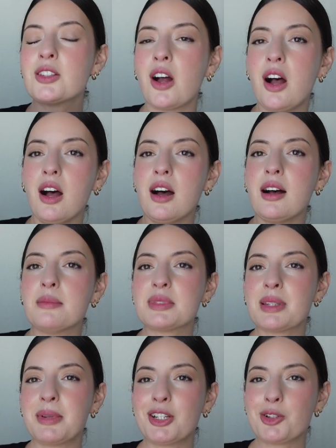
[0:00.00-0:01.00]
Thought um,
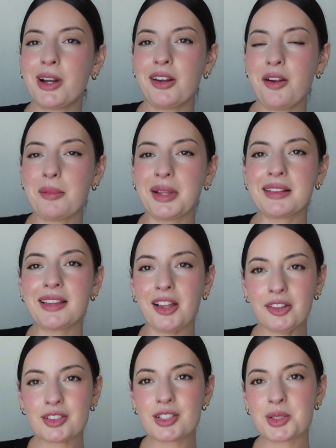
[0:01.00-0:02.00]
somebody trying it on, I'm like,
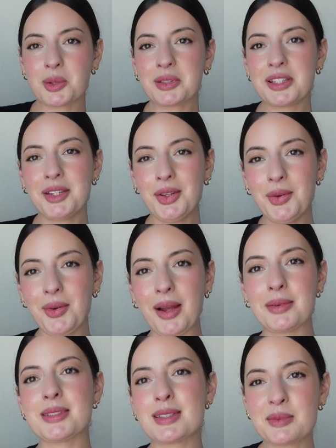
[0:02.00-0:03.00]
that looks so cute.
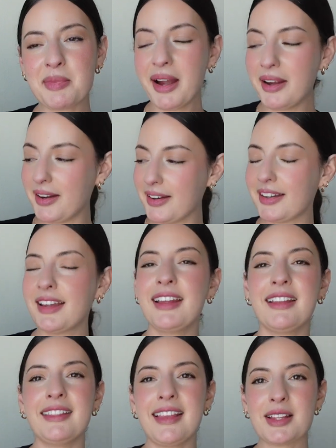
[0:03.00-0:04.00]
I was inspired.
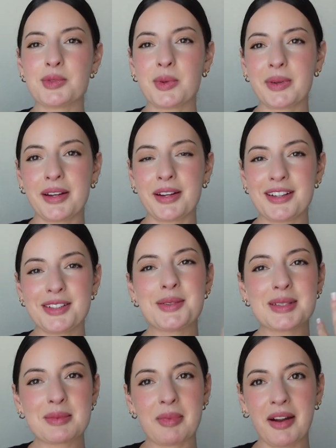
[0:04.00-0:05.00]
That's what we're here to do,
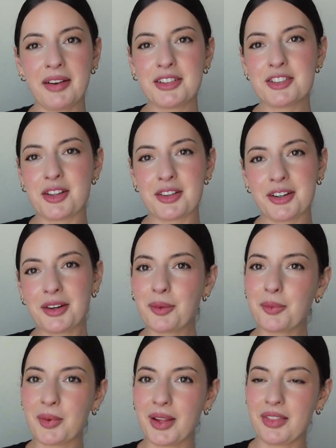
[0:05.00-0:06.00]
inspire each other
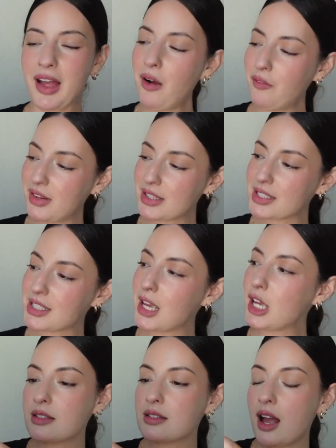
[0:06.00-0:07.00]
with outfits.
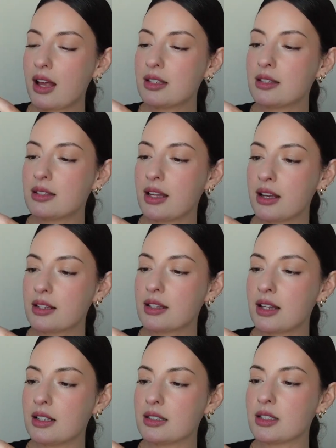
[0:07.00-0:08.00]
Size six,
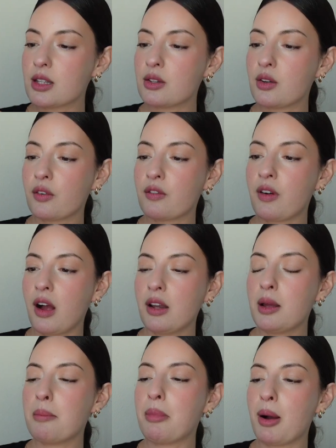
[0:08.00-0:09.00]
and it's the
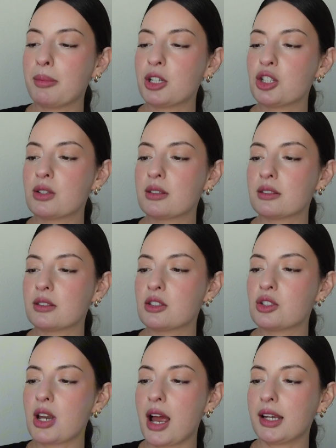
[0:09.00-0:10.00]
Nirvana bomber
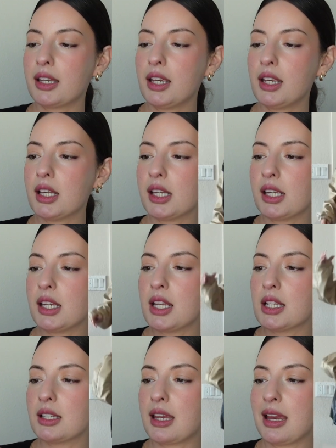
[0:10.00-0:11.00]
jacket
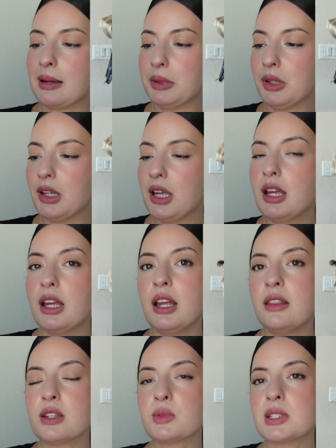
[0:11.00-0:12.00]
in camel
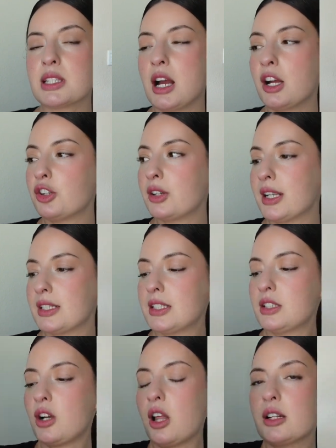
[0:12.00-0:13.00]
and this was
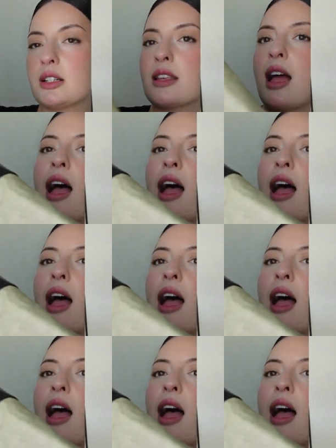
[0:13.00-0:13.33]
$119.